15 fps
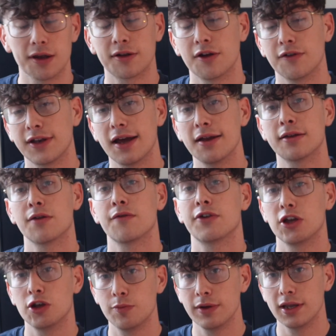So if that is
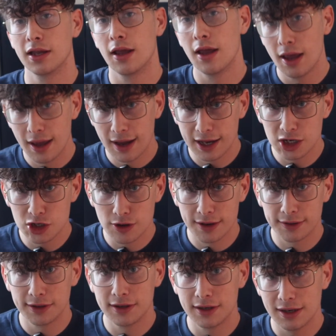something you'd be
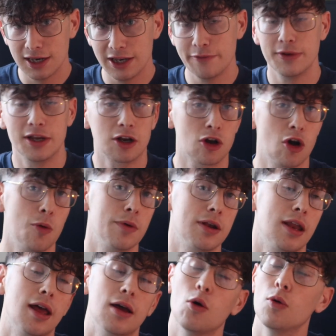interested in, leave me a comment.